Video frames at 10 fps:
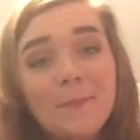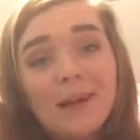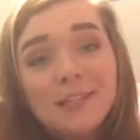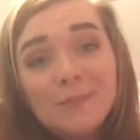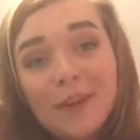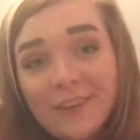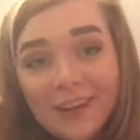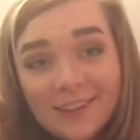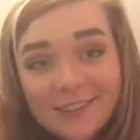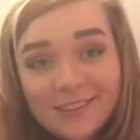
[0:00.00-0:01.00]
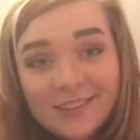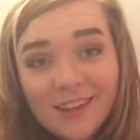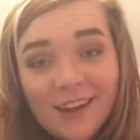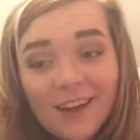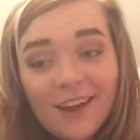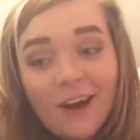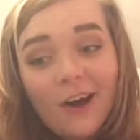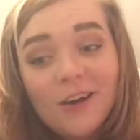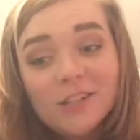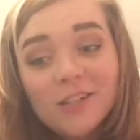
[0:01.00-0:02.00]
experience
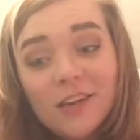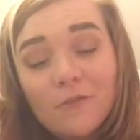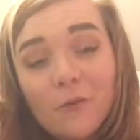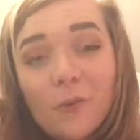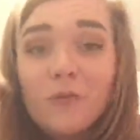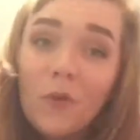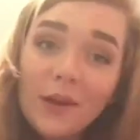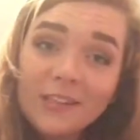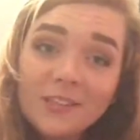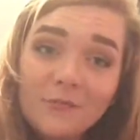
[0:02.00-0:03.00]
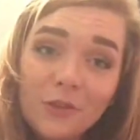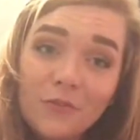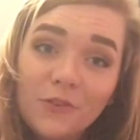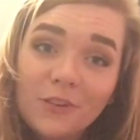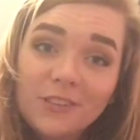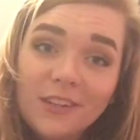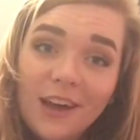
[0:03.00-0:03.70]
auditioning for The Voice for the first